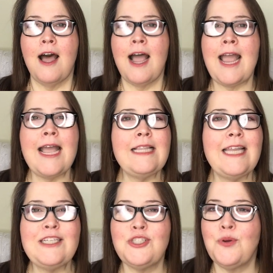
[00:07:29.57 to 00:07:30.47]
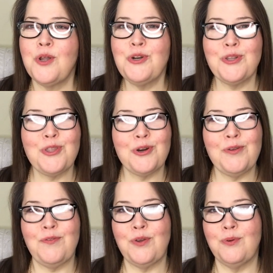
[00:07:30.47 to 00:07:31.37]
I had like
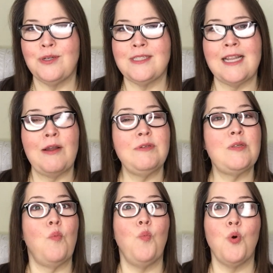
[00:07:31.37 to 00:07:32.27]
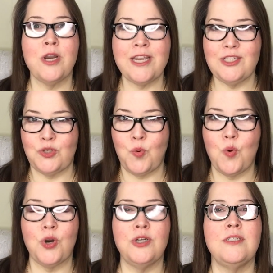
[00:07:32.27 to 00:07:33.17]
230 viewers, and I was working
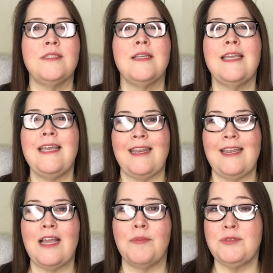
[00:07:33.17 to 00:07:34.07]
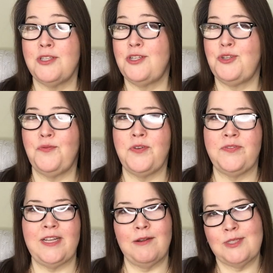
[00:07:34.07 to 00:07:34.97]
towards getting up to the
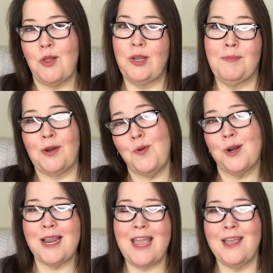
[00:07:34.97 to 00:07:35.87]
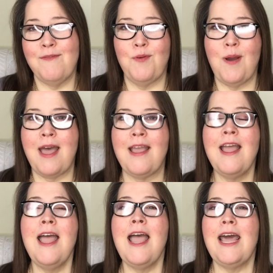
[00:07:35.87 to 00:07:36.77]
250, and I was calling it my quarter-K giveaway,
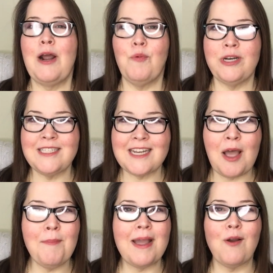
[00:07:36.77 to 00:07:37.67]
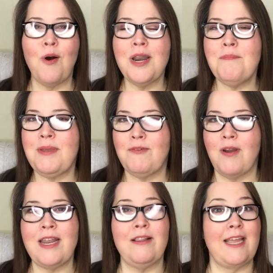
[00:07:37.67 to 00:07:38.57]
and I wanted to come back on and be
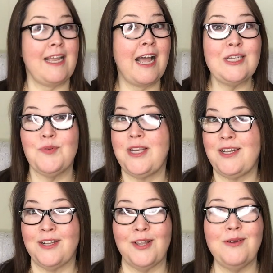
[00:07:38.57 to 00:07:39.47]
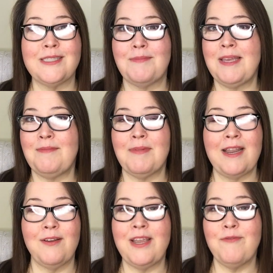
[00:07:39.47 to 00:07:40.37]
ready, like, guys, we're getting close. I'm getting
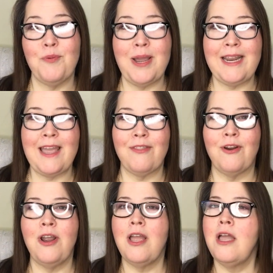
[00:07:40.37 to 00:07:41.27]
my giveaway together.